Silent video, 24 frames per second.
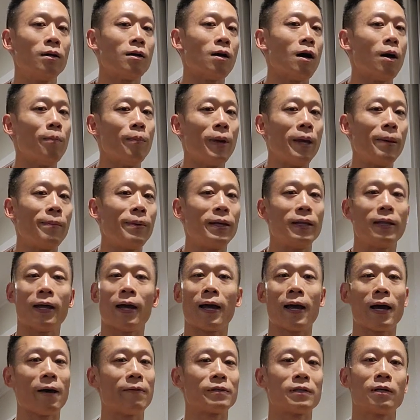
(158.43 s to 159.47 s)
Uh, maybe they
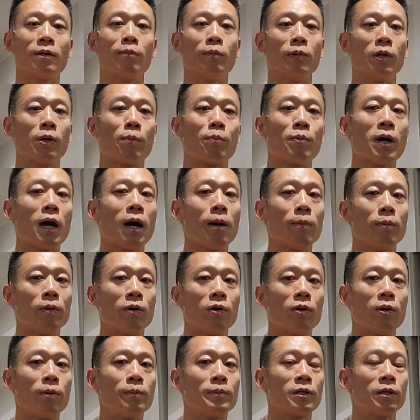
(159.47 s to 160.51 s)
have similar
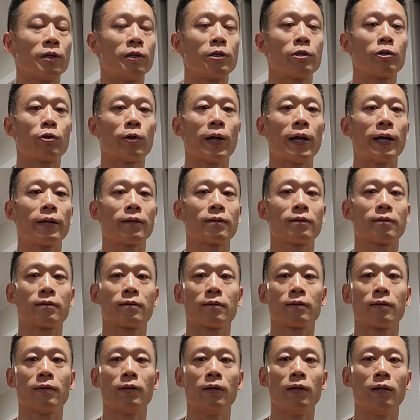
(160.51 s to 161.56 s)
problems or
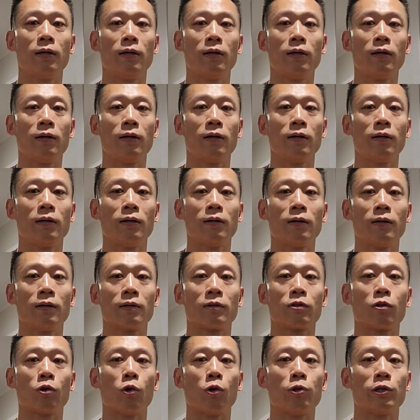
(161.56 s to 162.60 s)
strengths.
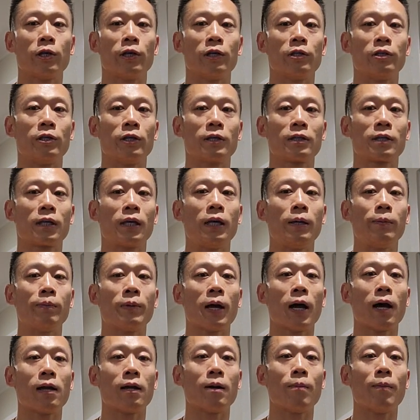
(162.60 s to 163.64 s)
So just, just keep
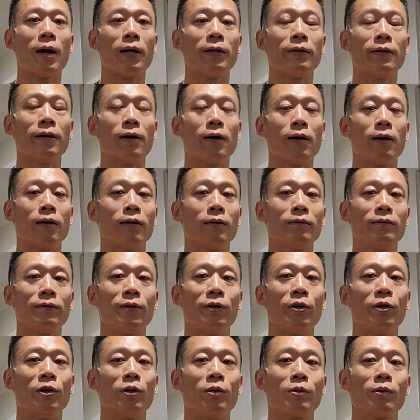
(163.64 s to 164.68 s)
that in mind that,
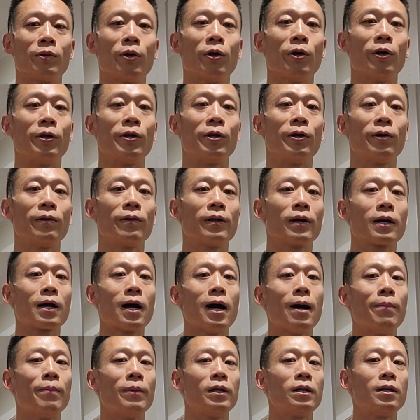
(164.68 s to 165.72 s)
you know, you're, you're the
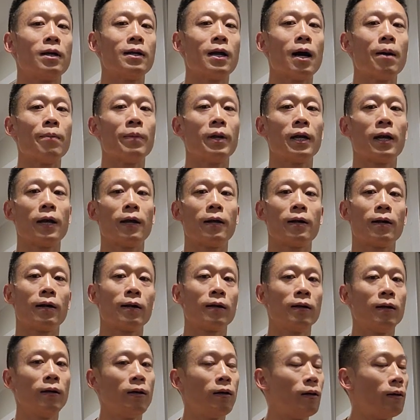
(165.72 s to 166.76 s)
common
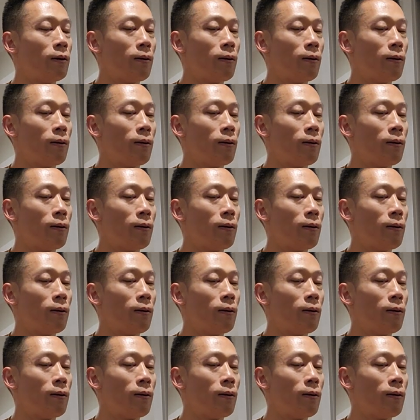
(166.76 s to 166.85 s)
denominator.